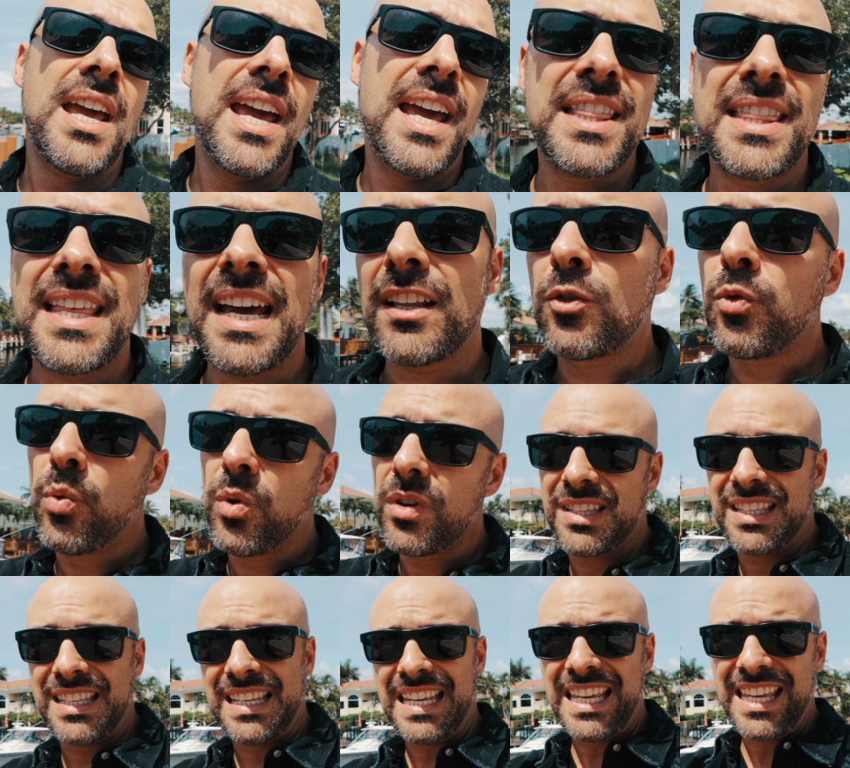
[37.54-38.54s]
and that
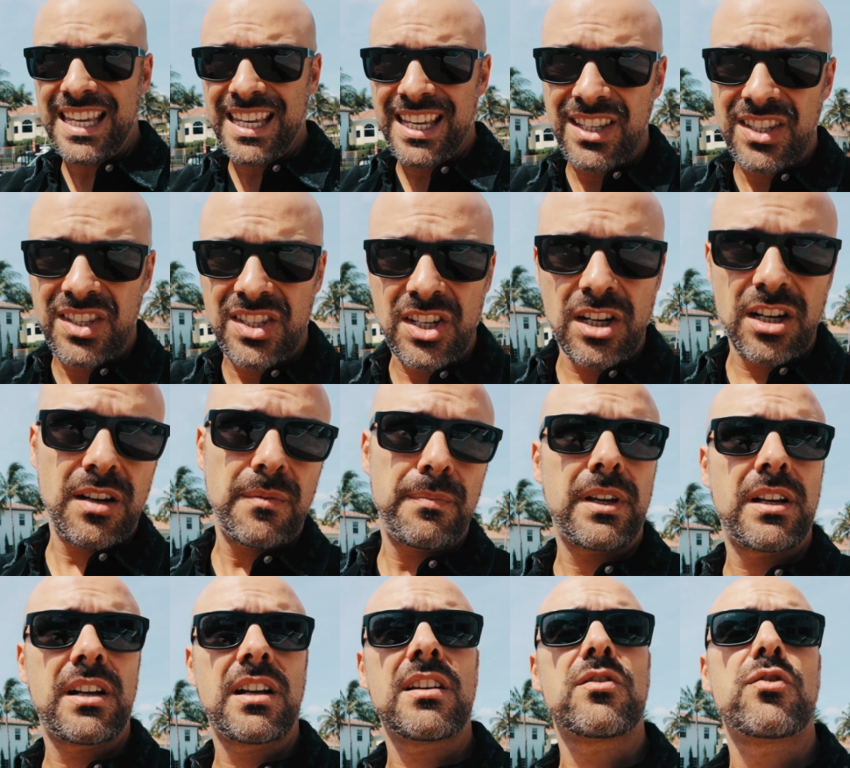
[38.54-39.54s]
was easier
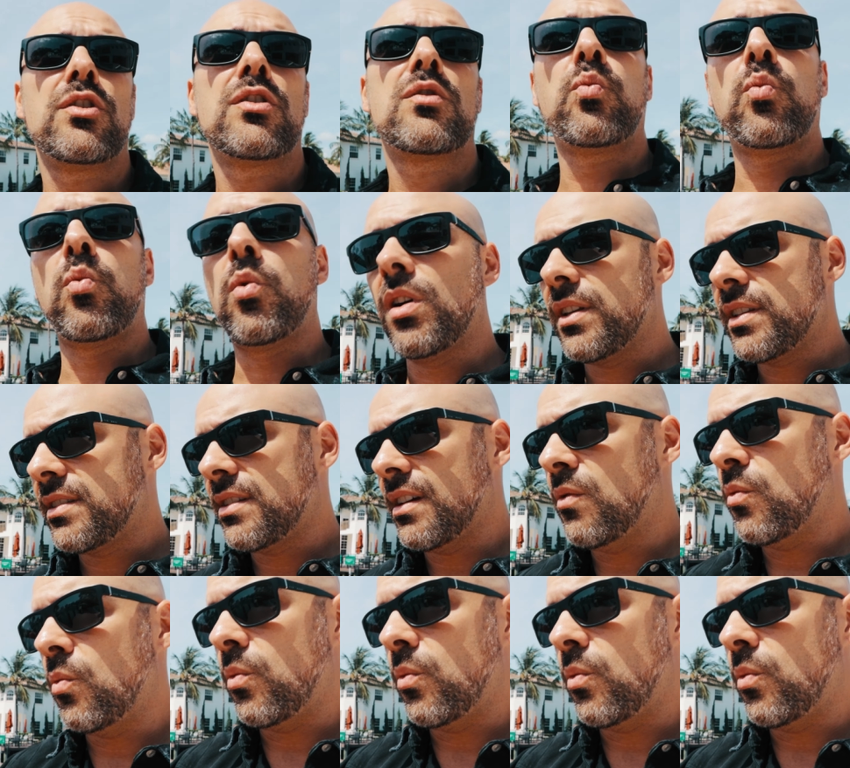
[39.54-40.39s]
because it was a, uh,